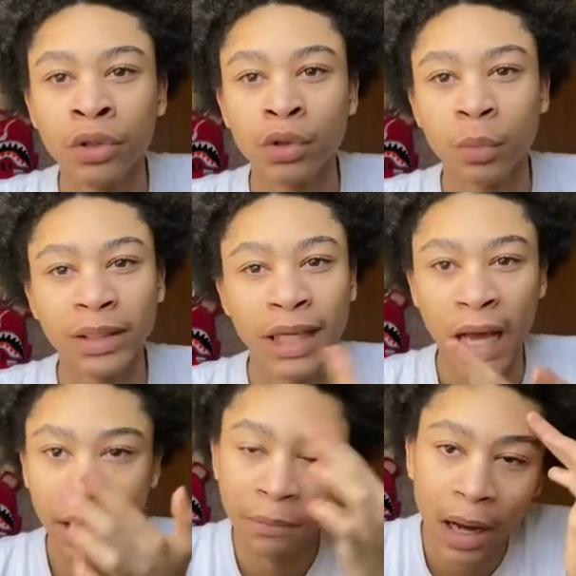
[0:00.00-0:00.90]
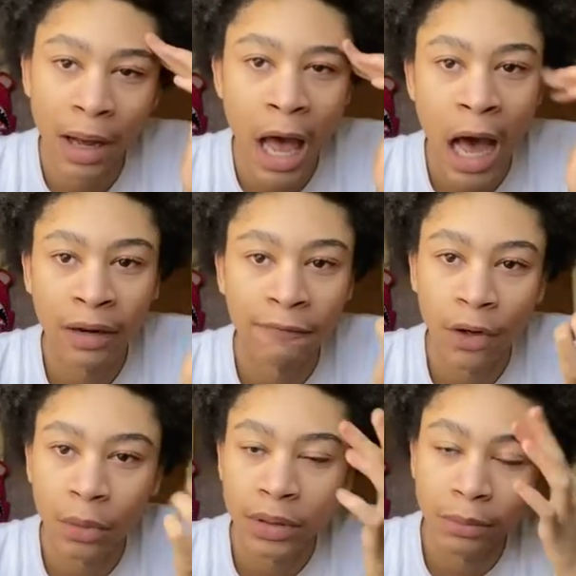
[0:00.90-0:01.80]
So bitch, how the
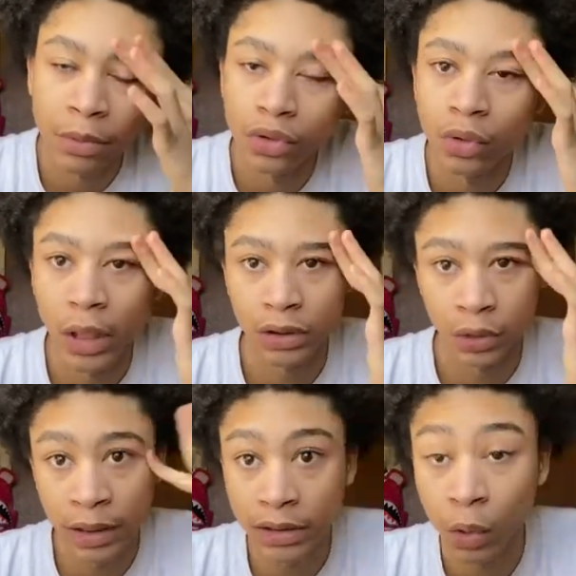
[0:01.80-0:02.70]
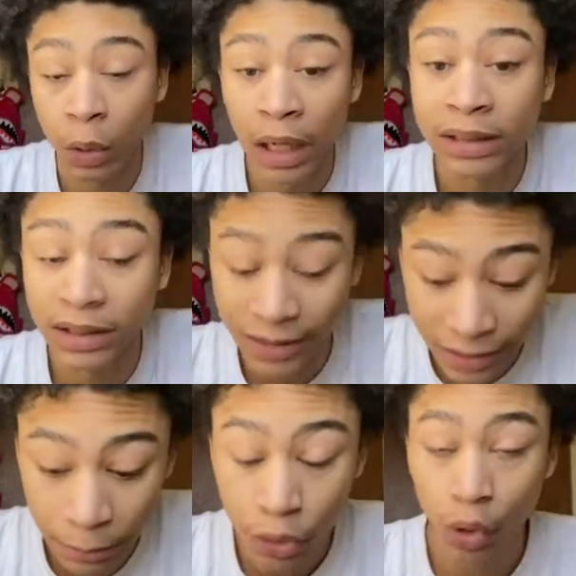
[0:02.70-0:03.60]
fuck was I supposed to do that? So I
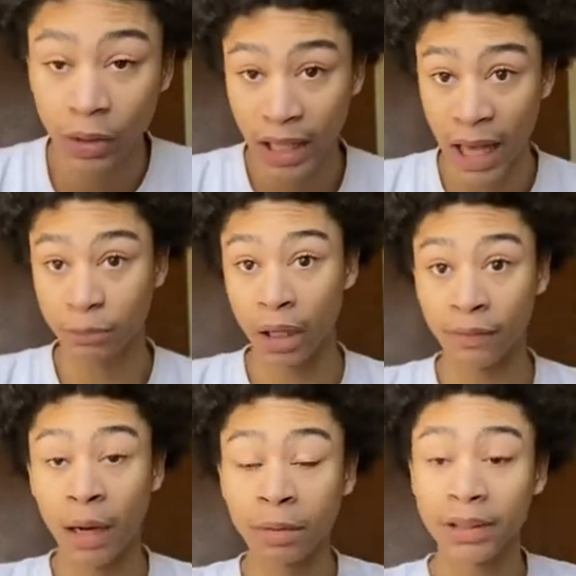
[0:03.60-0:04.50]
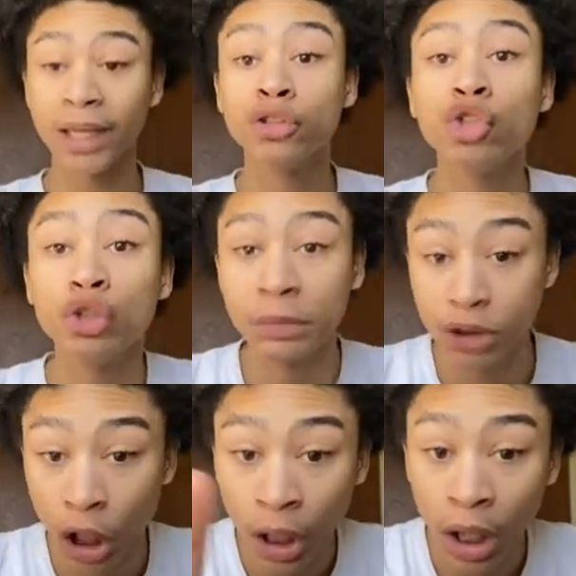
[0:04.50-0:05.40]
simply told the cab driver, I was like, excuse me, sir.